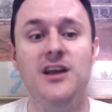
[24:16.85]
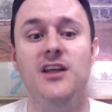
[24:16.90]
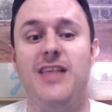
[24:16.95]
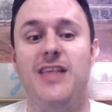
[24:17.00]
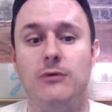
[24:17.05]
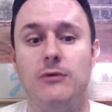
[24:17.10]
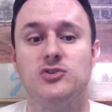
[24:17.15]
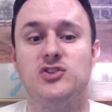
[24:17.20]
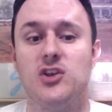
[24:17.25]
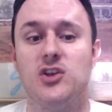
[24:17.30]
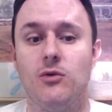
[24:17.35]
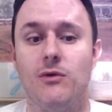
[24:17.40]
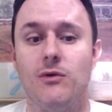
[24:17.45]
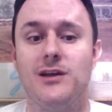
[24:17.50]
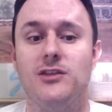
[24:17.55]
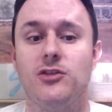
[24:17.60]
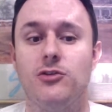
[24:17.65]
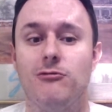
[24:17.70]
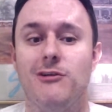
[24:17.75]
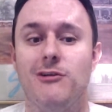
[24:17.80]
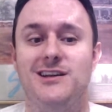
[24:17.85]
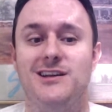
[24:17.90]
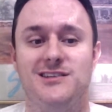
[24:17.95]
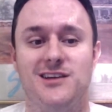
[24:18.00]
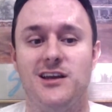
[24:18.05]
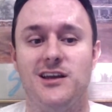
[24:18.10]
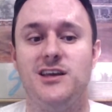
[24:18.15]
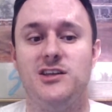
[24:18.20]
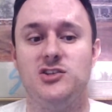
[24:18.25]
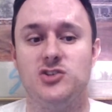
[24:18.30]
That was the Grade 3
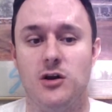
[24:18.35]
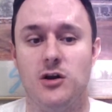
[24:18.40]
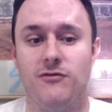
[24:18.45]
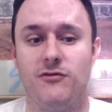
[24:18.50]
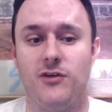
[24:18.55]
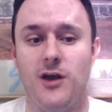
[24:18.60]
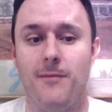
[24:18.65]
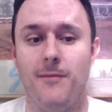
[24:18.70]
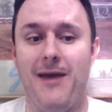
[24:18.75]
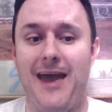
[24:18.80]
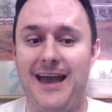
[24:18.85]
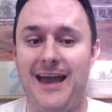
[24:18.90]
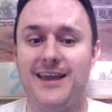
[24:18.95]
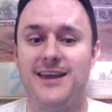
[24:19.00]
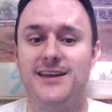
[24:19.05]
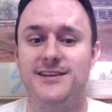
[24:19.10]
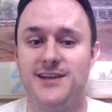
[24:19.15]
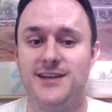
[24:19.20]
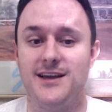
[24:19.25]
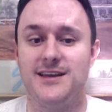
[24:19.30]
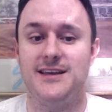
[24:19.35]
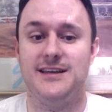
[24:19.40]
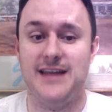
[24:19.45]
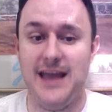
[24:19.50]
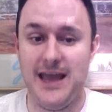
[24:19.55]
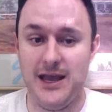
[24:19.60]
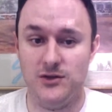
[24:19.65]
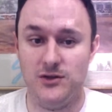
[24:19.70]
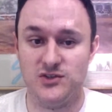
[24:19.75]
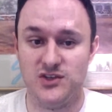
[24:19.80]
Kentucky Turf Cup at Kentucky
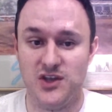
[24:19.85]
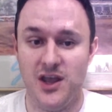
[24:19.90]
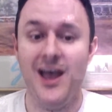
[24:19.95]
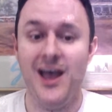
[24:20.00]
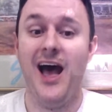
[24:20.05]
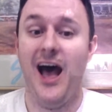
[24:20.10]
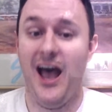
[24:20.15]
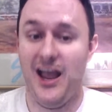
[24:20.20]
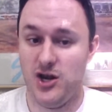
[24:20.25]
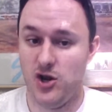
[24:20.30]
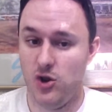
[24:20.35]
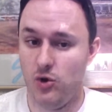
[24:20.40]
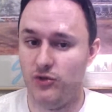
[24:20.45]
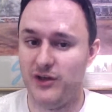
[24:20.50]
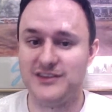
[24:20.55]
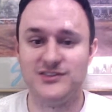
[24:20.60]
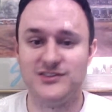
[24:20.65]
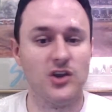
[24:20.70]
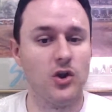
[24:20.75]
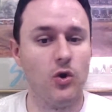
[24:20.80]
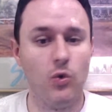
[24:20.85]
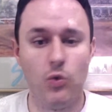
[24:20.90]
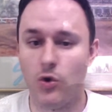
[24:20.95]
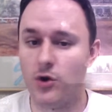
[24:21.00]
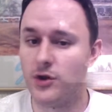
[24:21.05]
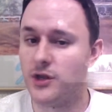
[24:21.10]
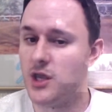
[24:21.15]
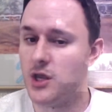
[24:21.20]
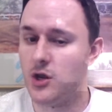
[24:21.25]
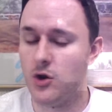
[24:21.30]
Downs. I know that's a
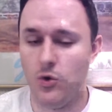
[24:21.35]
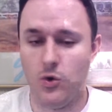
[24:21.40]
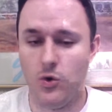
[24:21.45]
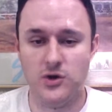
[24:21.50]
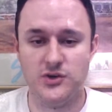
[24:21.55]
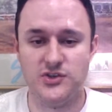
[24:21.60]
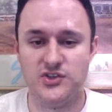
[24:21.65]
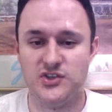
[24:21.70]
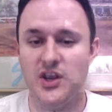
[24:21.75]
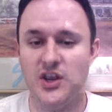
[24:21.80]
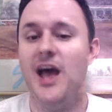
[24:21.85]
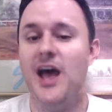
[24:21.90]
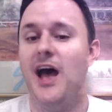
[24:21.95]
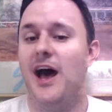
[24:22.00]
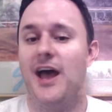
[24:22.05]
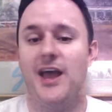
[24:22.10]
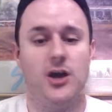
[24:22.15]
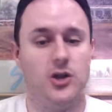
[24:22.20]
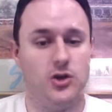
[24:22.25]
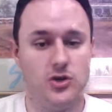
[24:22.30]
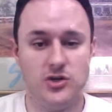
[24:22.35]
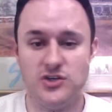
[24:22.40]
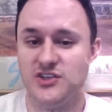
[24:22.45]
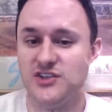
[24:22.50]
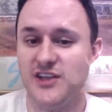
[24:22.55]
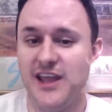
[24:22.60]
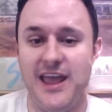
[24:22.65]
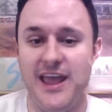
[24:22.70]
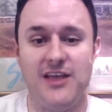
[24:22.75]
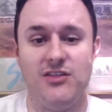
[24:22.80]
quirky course. I
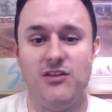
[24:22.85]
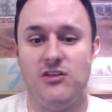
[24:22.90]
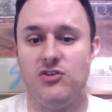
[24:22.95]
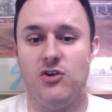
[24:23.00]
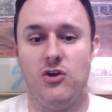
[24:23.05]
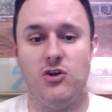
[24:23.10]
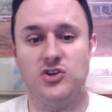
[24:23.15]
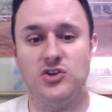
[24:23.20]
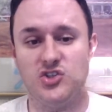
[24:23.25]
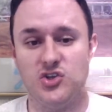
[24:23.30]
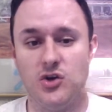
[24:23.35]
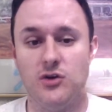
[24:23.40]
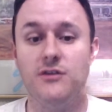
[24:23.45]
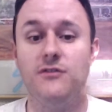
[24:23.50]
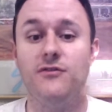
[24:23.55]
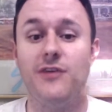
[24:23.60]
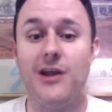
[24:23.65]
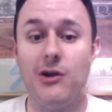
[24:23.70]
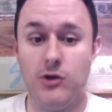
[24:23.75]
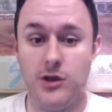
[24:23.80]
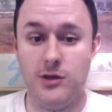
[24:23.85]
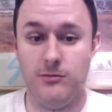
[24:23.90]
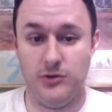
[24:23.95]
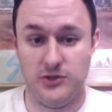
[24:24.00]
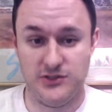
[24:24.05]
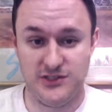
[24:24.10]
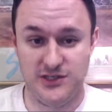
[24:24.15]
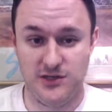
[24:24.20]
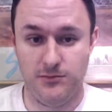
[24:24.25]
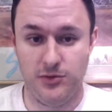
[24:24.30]
understand that there are certain
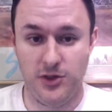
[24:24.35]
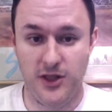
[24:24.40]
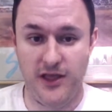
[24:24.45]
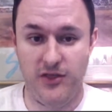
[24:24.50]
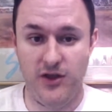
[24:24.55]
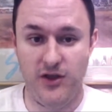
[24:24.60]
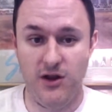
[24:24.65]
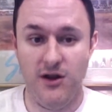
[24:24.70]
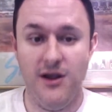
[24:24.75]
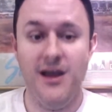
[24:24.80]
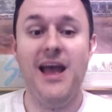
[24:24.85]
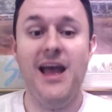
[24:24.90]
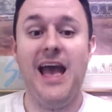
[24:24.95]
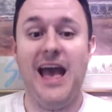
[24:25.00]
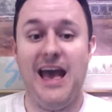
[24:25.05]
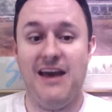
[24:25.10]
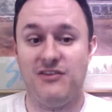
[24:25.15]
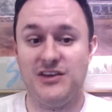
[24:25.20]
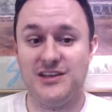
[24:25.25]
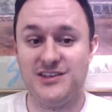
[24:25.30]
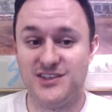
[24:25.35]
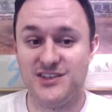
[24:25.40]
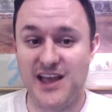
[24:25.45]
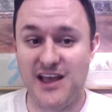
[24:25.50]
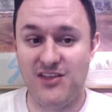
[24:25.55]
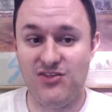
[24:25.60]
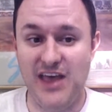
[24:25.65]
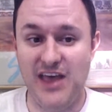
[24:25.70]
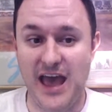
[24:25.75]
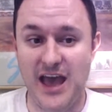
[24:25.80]
variables in play there. Having
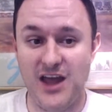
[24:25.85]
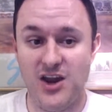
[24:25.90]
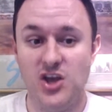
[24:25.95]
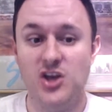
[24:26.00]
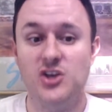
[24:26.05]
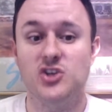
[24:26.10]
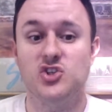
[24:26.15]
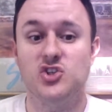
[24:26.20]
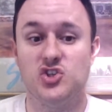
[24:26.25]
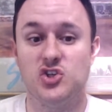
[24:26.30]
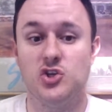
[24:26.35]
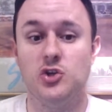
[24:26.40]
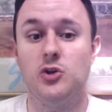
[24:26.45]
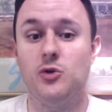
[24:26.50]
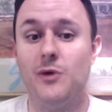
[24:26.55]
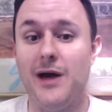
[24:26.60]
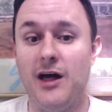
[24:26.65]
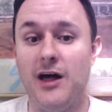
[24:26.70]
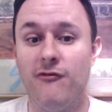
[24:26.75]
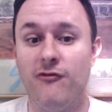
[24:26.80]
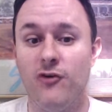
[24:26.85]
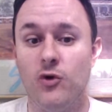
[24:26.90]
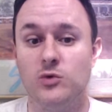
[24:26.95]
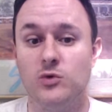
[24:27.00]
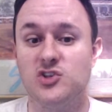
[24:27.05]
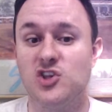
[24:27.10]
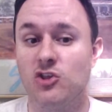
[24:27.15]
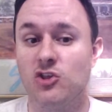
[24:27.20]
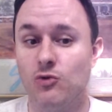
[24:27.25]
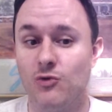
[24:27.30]
said that, Zulu Alpha
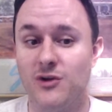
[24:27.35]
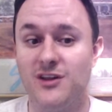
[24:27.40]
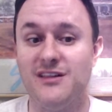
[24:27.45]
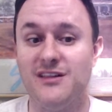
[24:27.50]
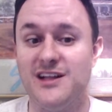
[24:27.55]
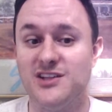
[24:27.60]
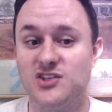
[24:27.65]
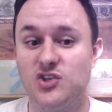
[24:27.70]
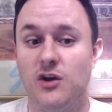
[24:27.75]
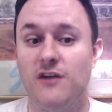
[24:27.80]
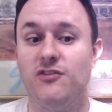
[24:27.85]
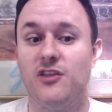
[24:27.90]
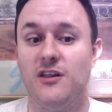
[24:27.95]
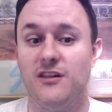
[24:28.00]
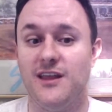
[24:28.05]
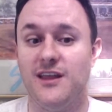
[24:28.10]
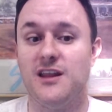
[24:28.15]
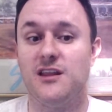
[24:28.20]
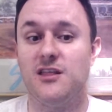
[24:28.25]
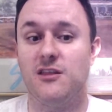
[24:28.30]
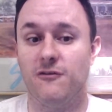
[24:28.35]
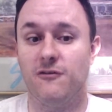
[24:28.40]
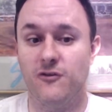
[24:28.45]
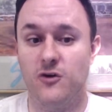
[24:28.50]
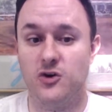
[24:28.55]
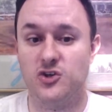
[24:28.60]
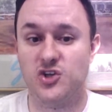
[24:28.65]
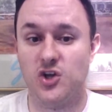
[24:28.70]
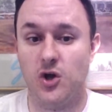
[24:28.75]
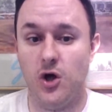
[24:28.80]
was 3 lengths off the lead at the
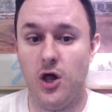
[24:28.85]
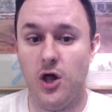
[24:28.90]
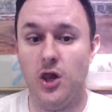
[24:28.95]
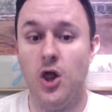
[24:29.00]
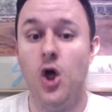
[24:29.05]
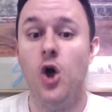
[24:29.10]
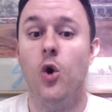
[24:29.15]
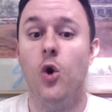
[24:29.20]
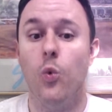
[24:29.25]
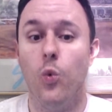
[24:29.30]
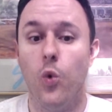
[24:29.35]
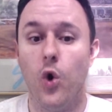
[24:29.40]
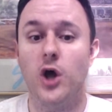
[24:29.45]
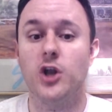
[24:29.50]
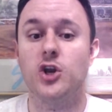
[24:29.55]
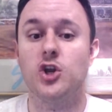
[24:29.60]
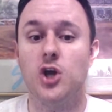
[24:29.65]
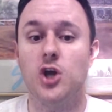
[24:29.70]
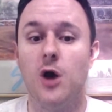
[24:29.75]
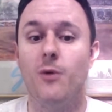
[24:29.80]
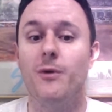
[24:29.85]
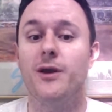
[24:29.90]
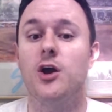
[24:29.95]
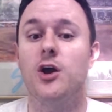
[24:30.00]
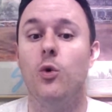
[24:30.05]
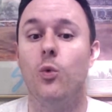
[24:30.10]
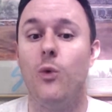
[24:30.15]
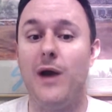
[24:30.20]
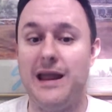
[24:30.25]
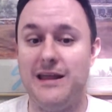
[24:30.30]
first call, one going
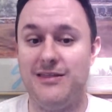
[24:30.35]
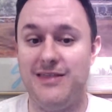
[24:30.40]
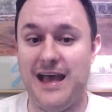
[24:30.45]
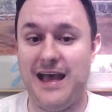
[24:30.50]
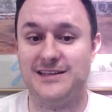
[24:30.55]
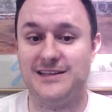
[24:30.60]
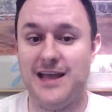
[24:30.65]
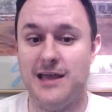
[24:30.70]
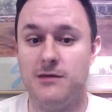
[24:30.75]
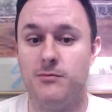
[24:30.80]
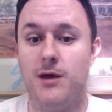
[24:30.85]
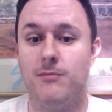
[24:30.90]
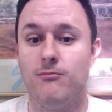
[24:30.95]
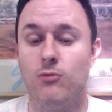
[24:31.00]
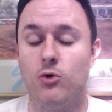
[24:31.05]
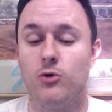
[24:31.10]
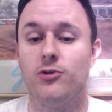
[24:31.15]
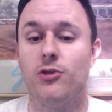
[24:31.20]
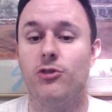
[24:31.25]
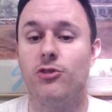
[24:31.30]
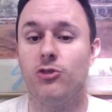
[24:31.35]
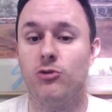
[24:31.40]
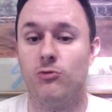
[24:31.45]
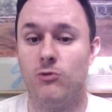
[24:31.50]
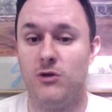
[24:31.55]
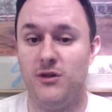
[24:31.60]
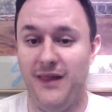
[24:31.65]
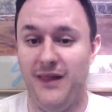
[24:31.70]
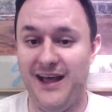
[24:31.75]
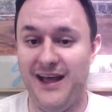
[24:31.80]
away that day by more than
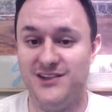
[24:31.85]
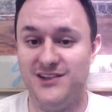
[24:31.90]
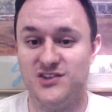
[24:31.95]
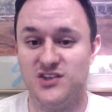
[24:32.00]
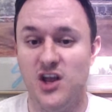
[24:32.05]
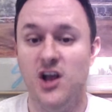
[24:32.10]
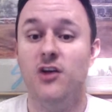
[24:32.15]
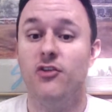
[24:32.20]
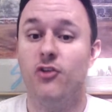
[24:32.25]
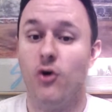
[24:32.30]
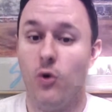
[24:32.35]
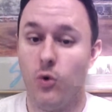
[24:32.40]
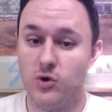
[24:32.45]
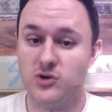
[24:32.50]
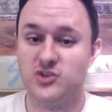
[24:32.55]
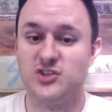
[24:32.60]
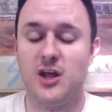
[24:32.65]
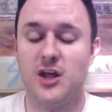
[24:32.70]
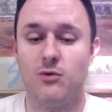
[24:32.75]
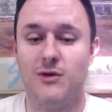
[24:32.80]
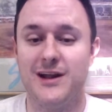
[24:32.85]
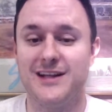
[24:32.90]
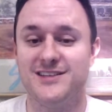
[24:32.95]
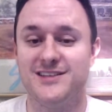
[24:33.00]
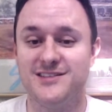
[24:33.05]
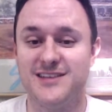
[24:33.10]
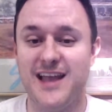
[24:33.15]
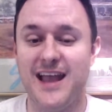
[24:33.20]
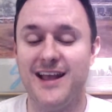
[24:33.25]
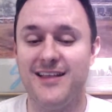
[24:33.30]
3 lengths. The horse that ran
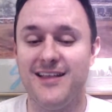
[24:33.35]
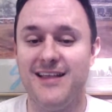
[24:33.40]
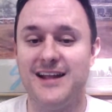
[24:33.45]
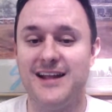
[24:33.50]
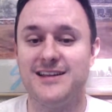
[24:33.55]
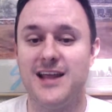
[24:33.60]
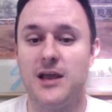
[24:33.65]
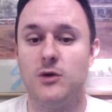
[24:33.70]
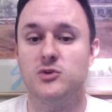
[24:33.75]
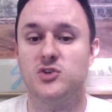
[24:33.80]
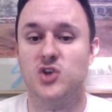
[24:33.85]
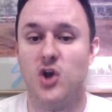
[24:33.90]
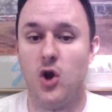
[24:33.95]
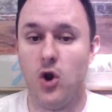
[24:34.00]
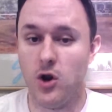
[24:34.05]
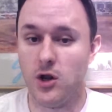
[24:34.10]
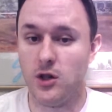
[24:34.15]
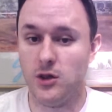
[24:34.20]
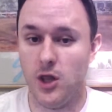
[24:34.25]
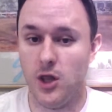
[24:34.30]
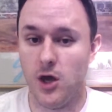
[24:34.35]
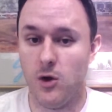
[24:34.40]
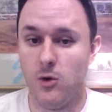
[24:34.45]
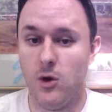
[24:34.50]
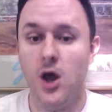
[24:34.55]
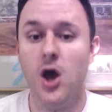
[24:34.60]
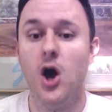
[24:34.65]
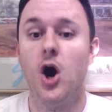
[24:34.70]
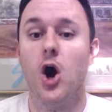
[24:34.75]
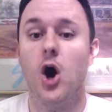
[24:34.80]
second that day was
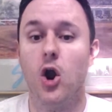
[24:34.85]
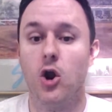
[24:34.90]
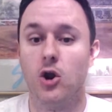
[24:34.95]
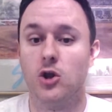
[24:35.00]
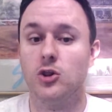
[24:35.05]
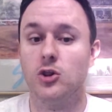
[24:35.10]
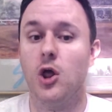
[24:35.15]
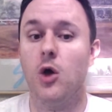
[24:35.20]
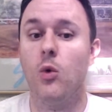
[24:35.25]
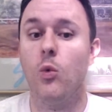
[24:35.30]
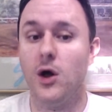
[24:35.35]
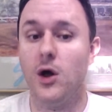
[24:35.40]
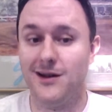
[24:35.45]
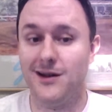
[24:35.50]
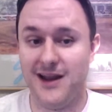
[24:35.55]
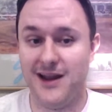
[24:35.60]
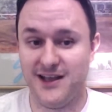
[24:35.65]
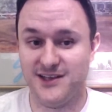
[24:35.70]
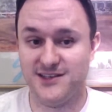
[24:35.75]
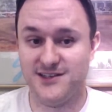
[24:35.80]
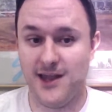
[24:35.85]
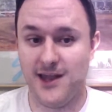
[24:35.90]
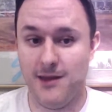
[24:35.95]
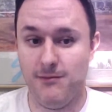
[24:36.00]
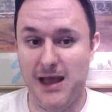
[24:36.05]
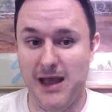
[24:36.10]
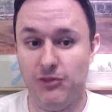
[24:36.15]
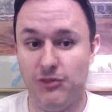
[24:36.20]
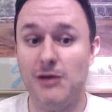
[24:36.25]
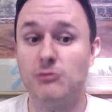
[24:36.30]
Arklow. Arklow won next time
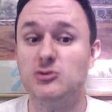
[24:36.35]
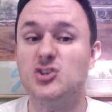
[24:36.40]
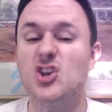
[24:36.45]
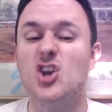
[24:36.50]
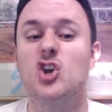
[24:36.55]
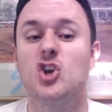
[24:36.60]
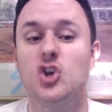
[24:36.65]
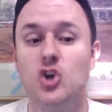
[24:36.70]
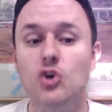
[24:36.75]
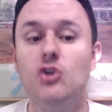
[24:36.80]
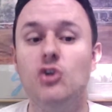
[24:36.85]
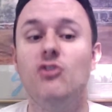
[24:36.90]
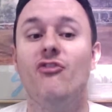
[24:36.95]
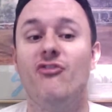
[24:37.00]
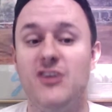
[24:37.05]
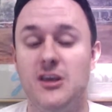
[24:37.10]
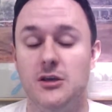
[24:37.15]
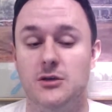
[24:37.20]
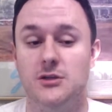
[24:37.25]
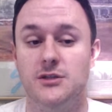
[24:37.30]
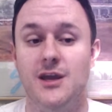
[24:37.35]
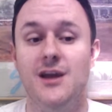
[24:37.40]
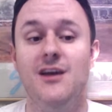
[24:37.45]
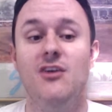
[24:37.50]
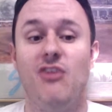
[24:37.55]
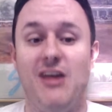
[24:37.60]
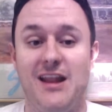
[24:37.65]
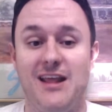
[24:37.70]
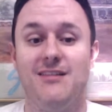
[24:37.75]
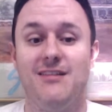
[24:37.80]
out. That was a good field
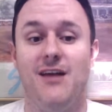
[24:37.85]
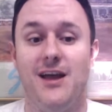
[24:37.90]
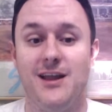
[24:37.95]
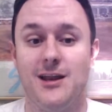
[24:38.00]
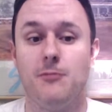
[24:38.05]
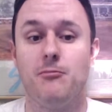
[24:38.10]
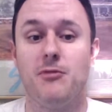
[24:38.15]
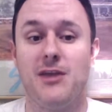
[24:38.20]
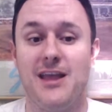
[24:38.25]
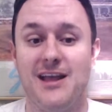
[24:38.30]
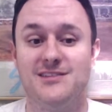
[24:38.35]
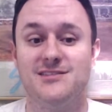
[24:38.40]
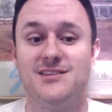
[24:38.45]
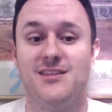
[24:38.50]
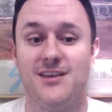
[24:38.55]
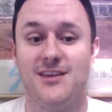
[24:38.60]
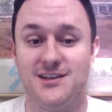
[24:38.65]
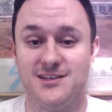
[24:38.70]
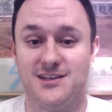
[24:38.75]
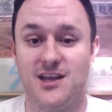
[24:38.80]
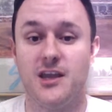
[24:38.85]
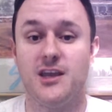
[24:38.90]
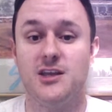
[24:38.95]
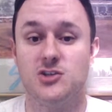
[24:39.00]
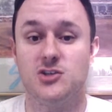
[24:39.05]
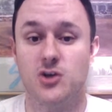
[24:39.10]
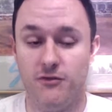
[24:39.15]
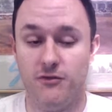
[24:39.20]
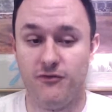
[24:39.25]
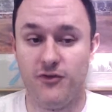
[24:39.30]
that he lined up against in the Kentucky
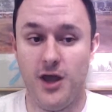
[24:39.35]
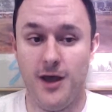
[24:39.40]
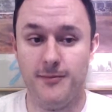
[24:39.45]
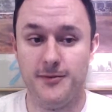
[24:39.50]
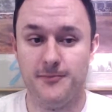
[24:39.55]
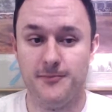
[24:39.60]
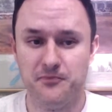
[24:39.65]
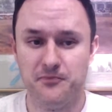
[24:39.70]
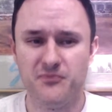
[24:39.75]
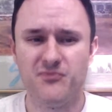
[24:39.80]
Turf Cup.